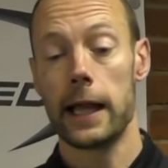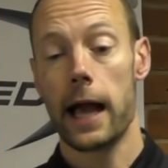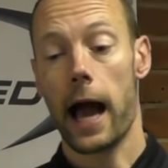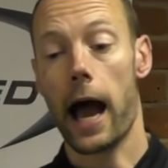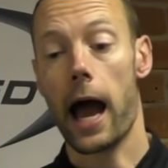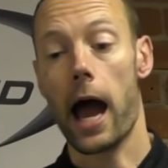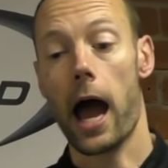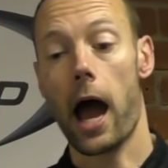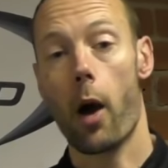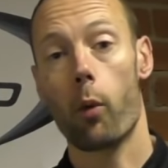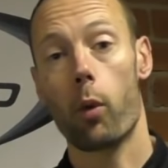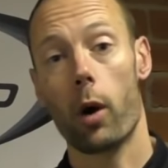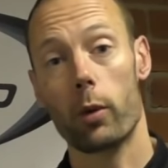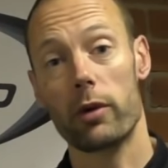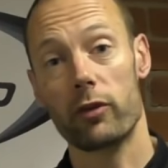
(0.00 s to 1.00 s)

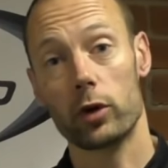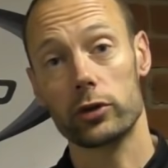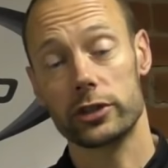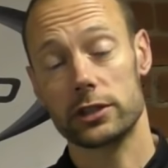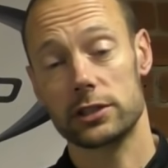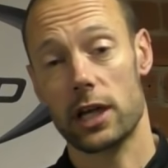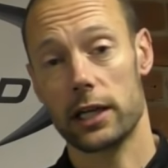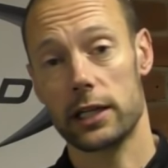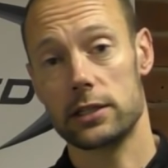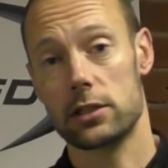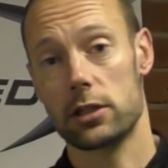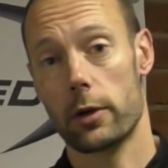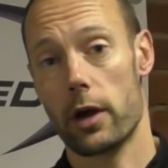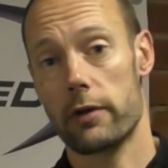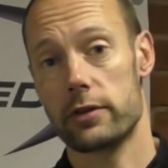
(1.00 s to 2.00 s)
What we've also started to
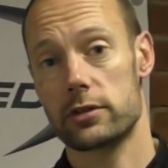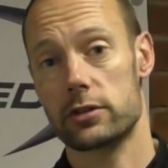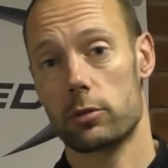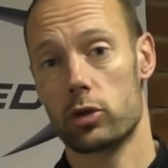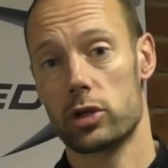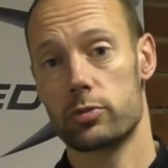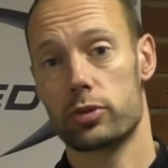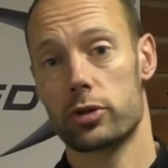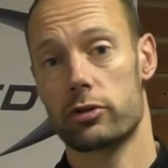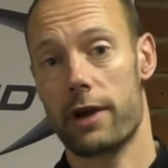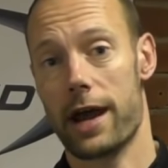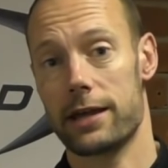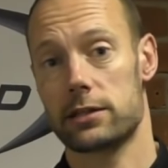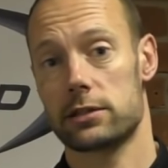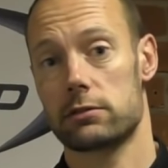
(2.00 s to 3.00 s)
do over the summer is
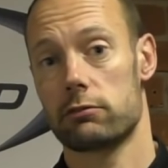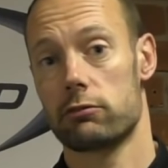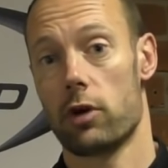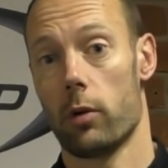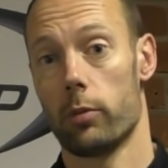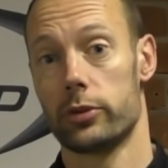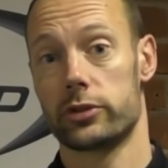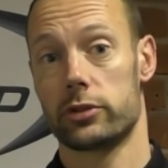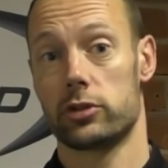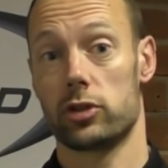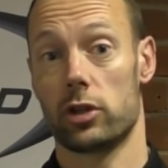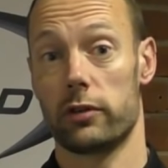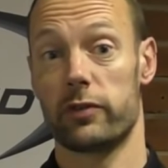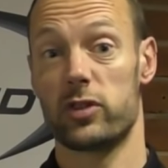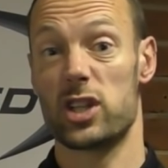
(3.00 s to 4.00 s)
progress Rob's sort
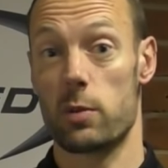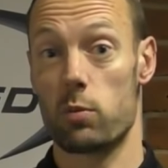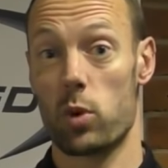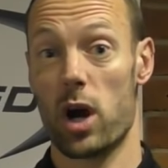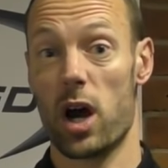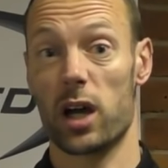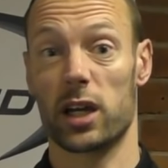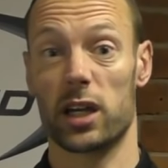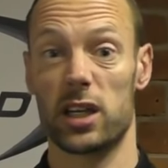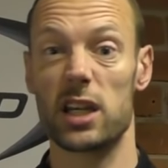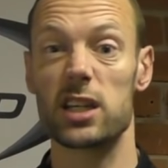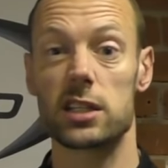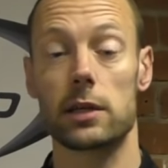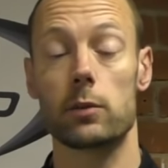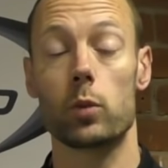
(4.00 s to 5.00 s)
of gym work,
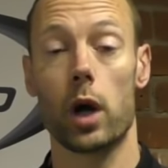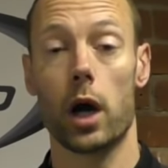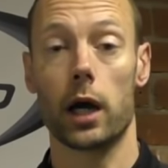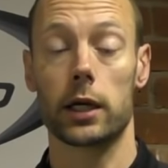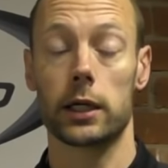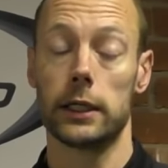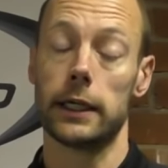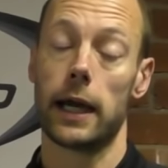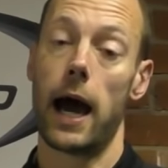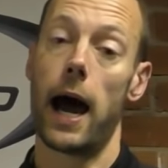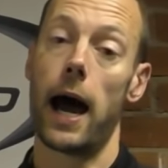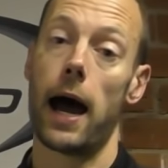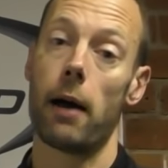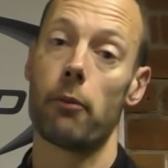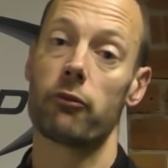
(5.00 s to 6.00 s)
conditioning work,
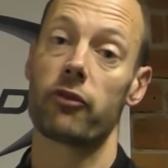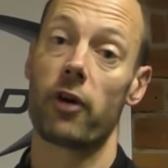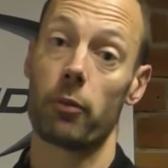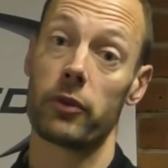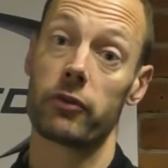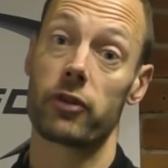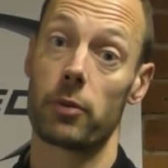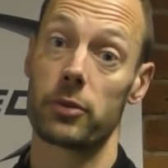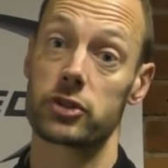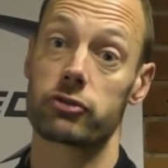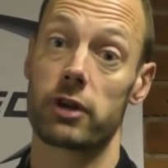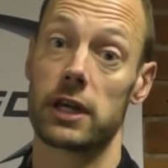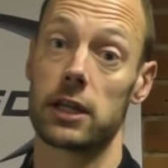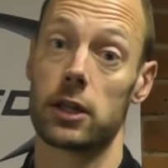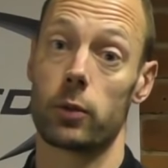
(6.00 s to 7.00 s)
from the
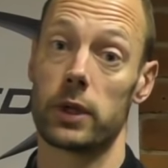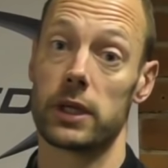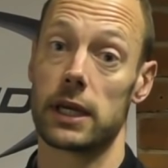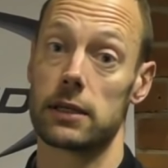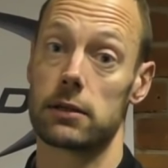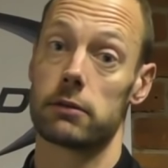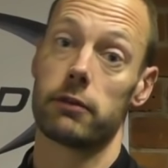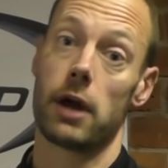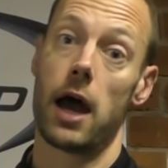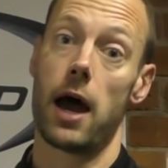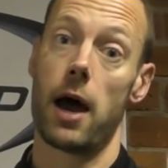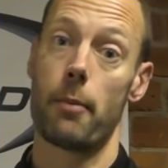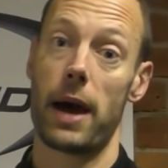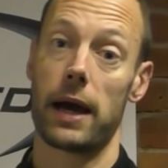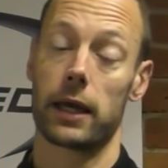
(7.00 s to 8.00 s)
screening that we did
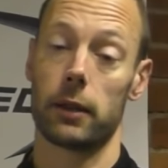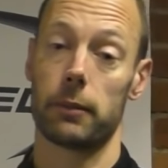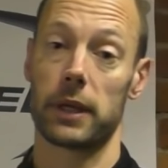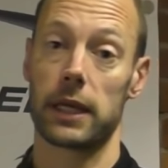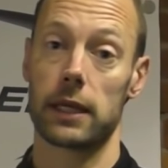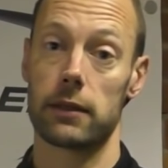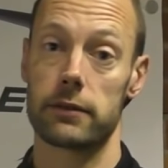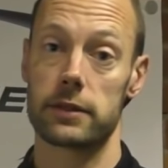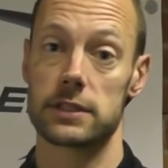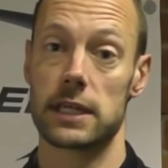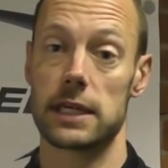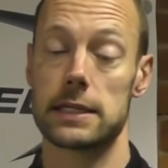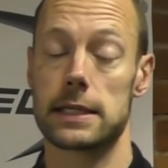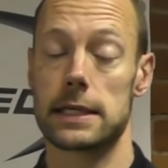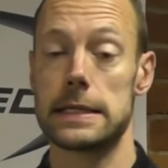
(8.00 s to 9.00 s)
back at the beginning of the
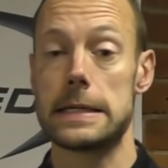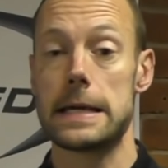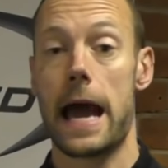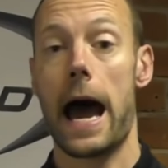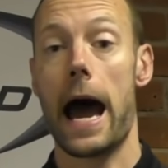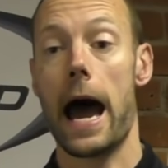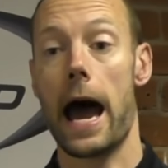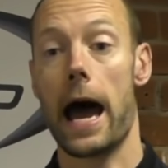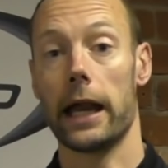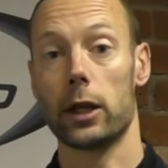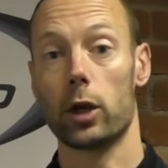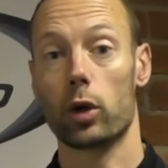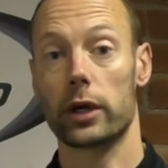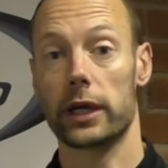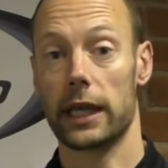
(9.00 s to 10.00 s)
season, and
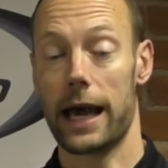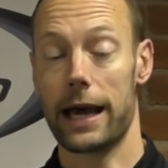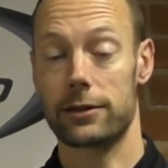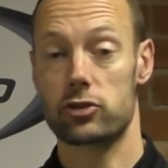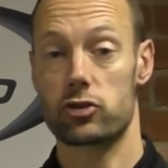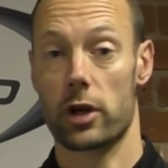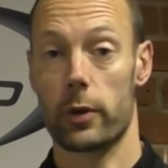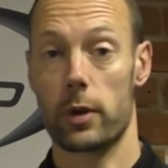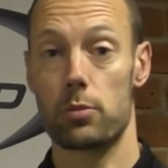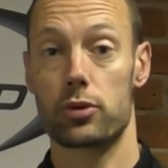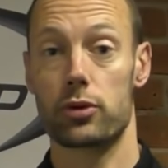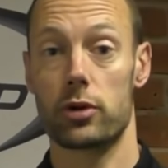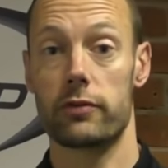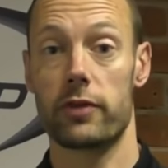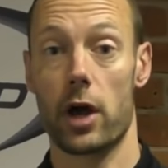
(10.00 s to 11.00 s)
looking at trying to
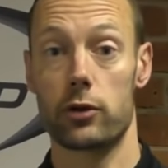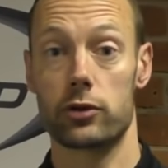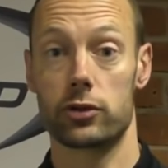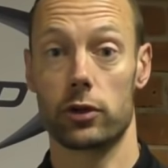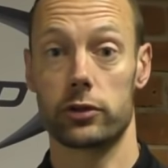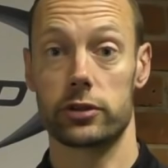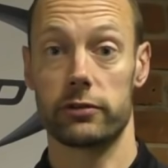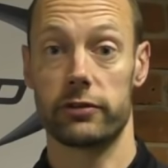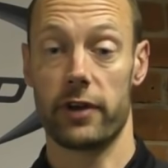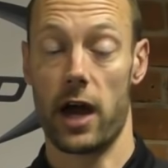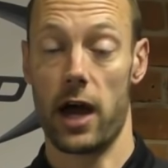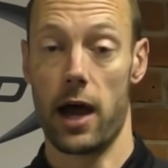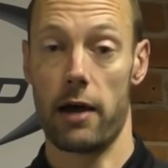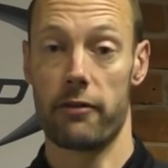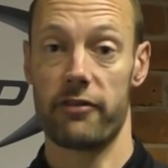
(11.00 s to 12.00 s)
improve those sorts of
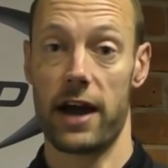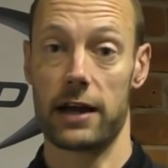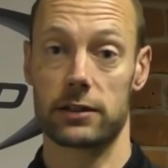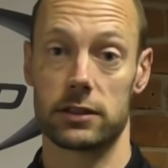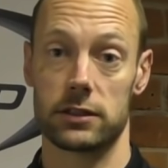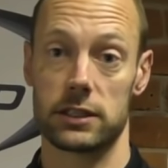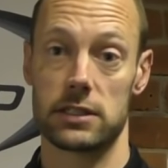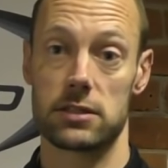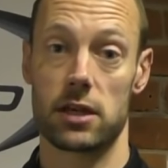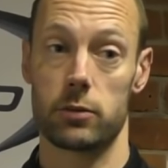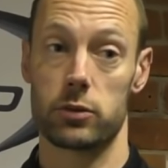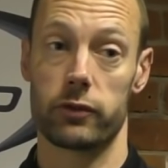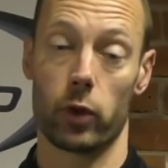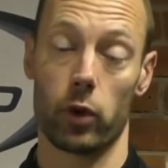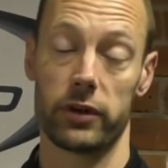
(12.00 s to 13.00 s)
factors in terms
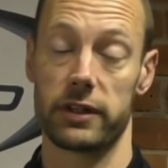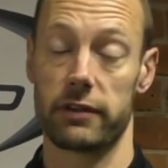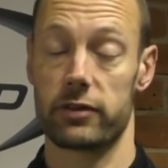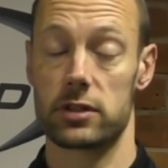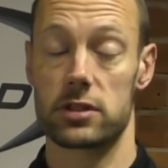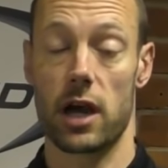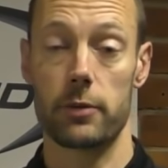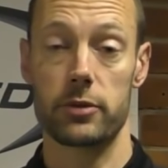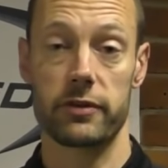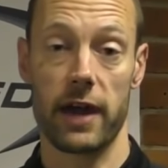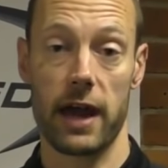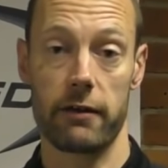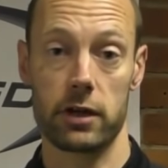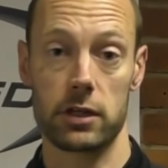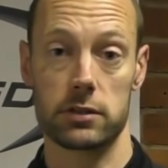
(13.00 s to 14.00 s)
of all the different types of
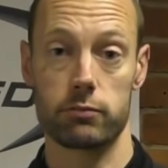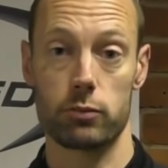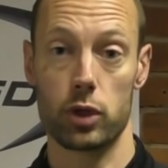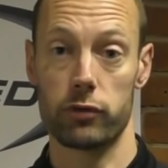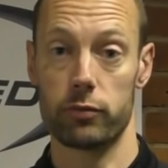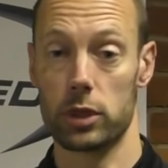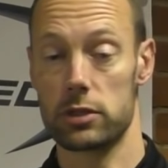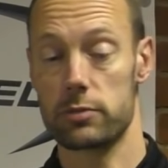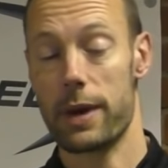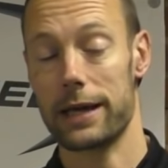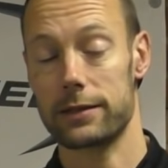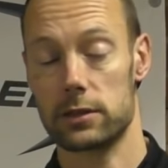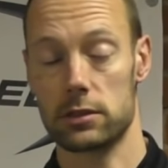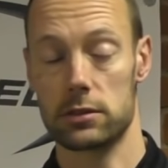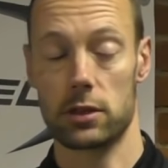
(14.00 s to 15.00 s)
areas, movements,
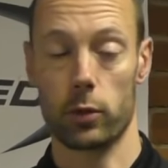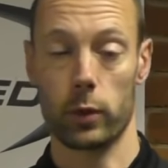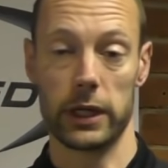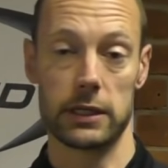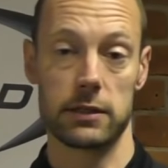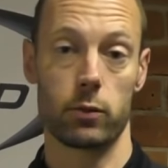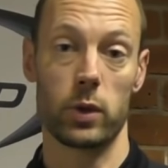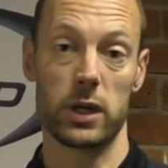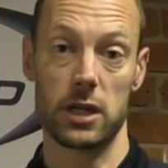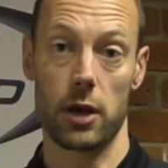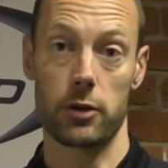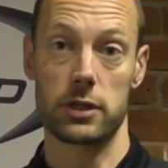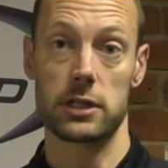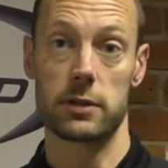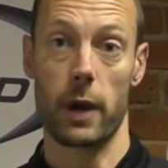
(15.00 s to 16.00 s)
patterns that we'd
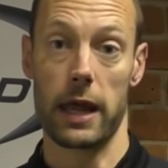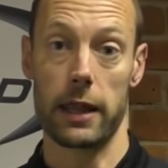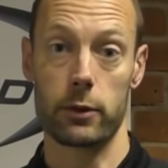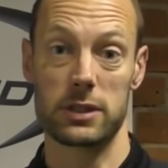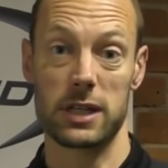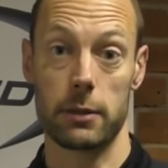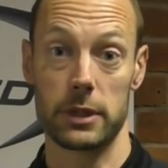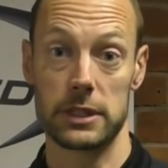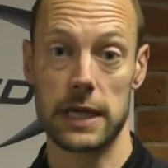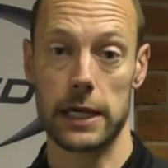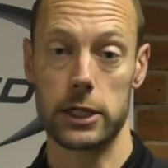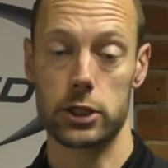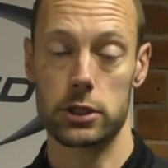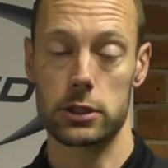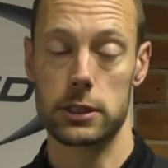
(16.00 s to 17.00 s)
noticed where there was
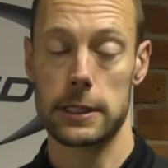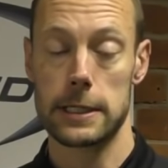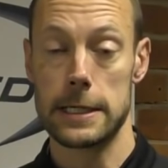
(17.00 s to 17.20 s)
limitations.